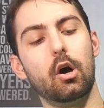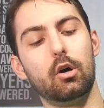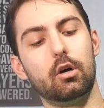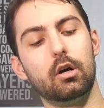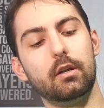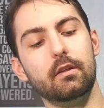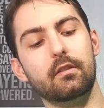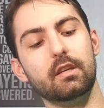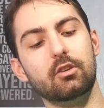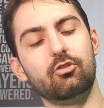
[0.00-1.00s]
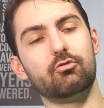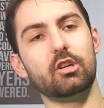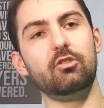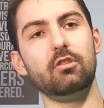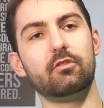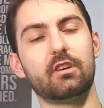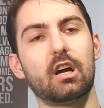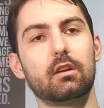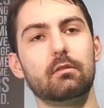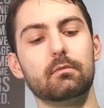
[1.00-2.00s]
on the stretchy
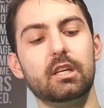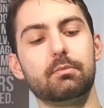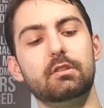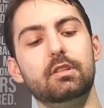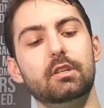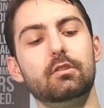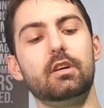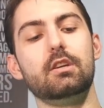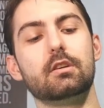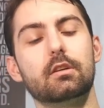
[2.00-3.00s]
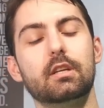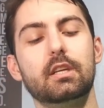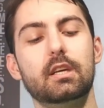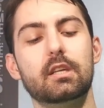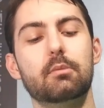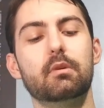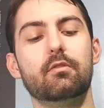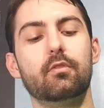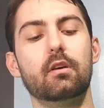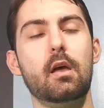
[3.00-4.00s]
sock-like material that you're going to get in the
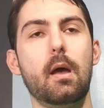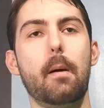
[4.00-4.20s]
midfoot.